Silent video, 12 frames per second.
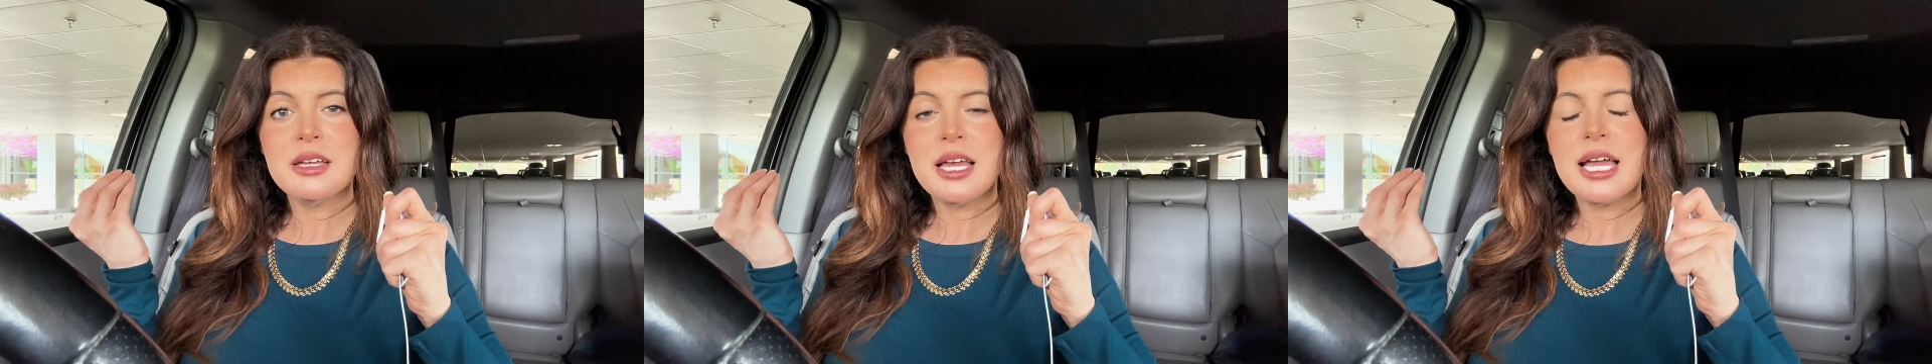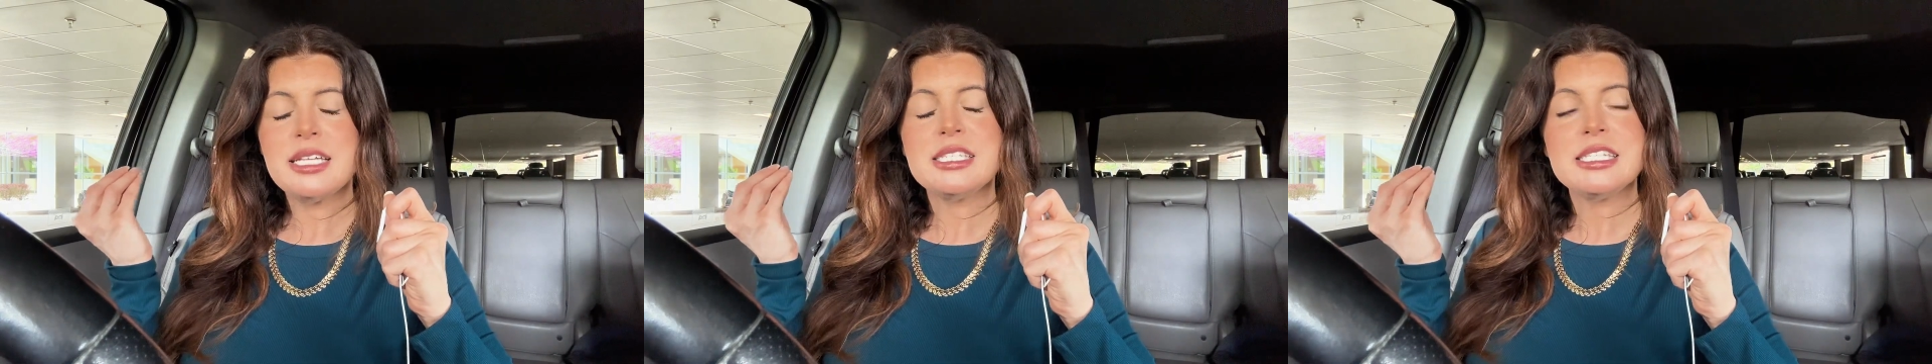
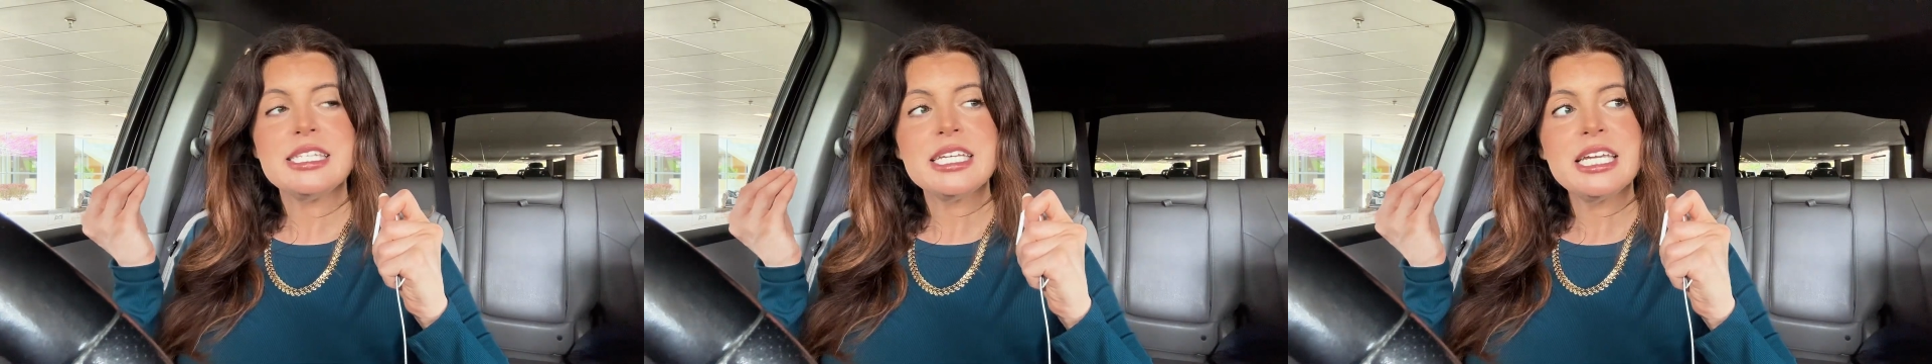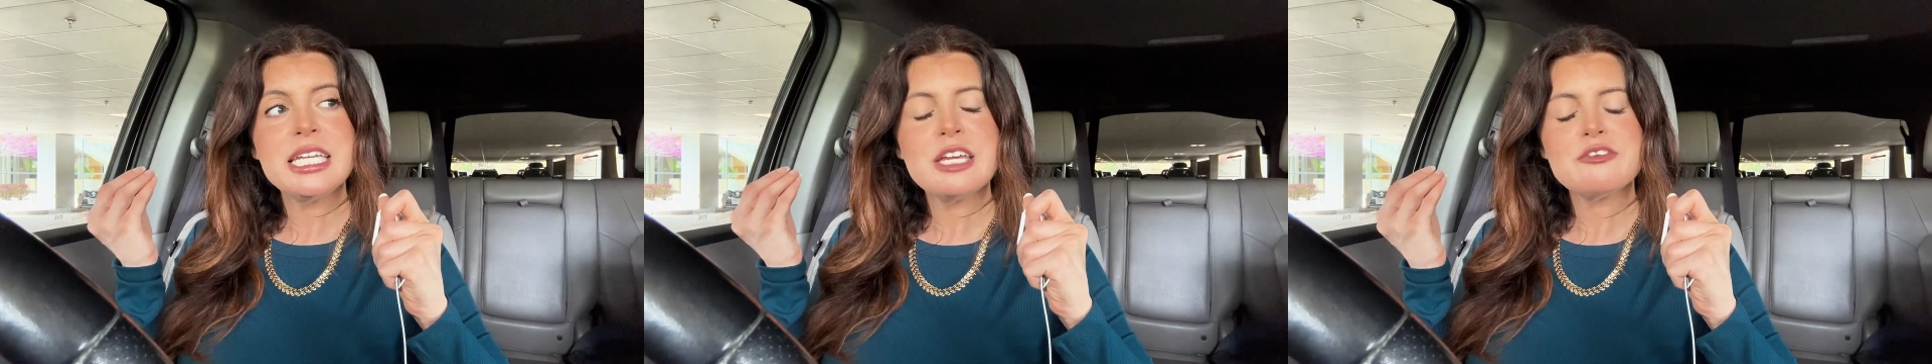and
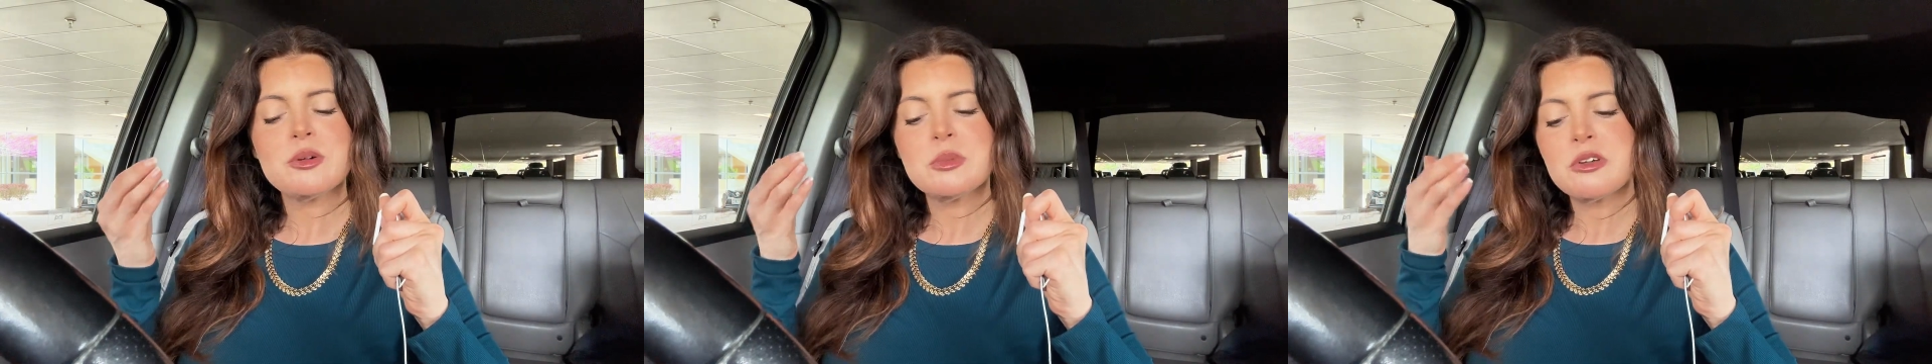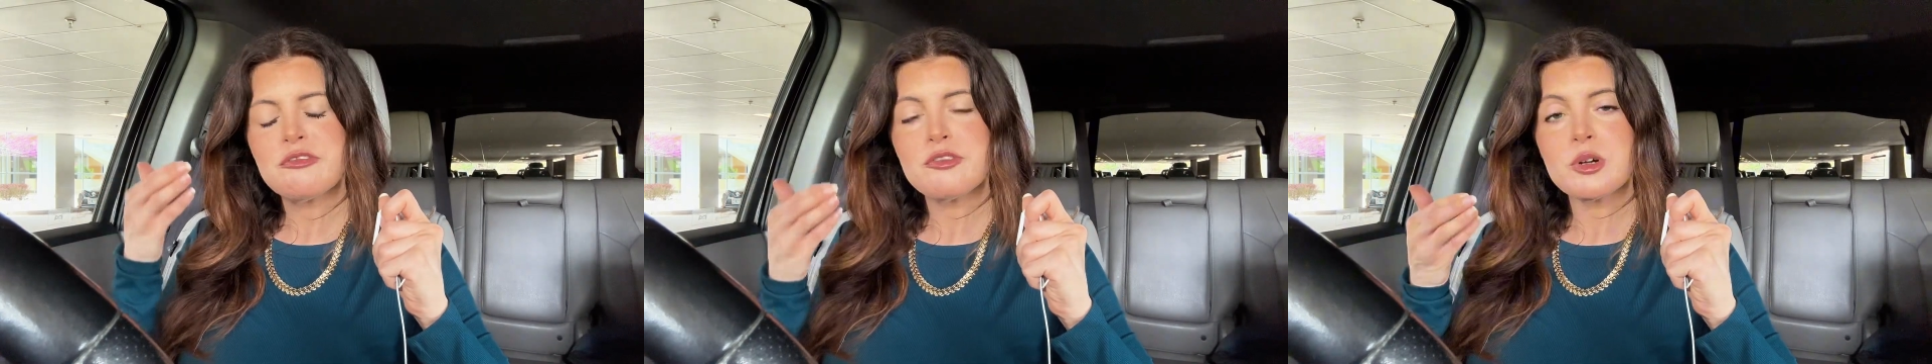seeing it from
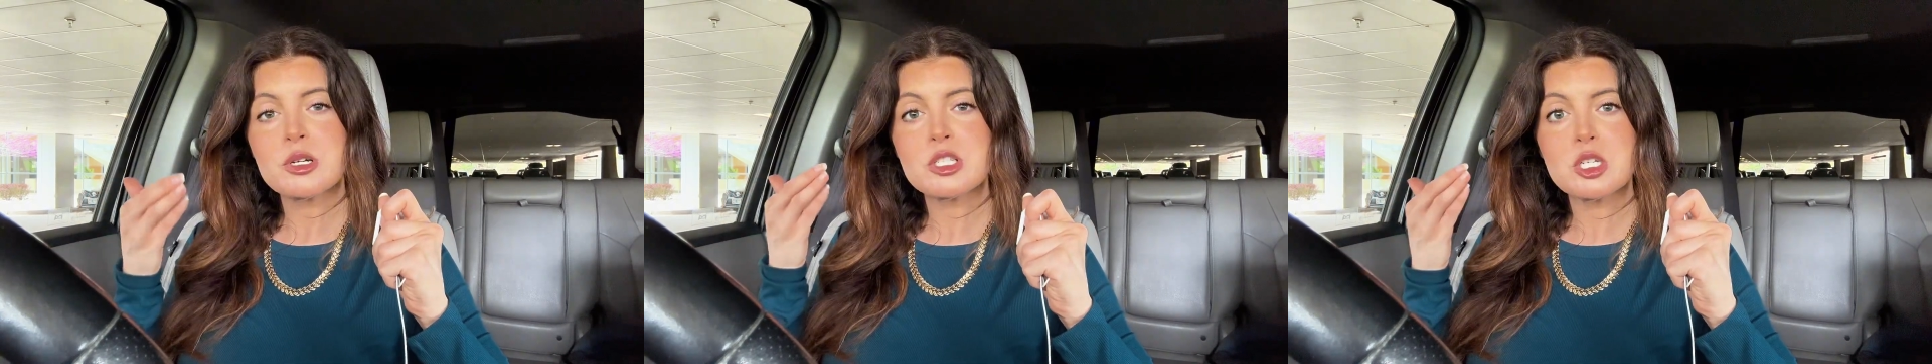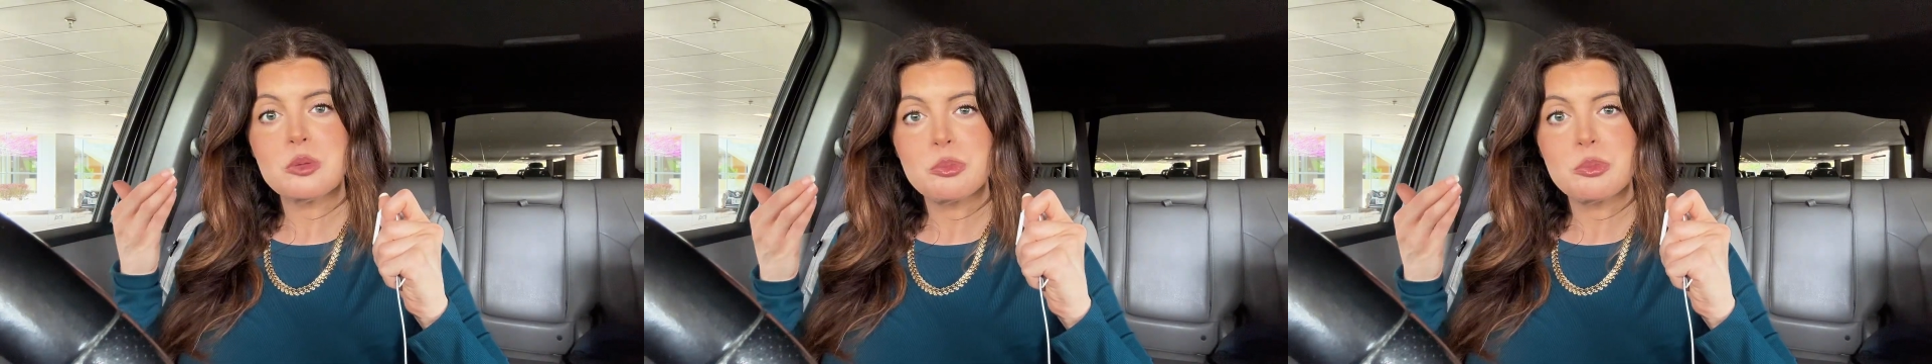the first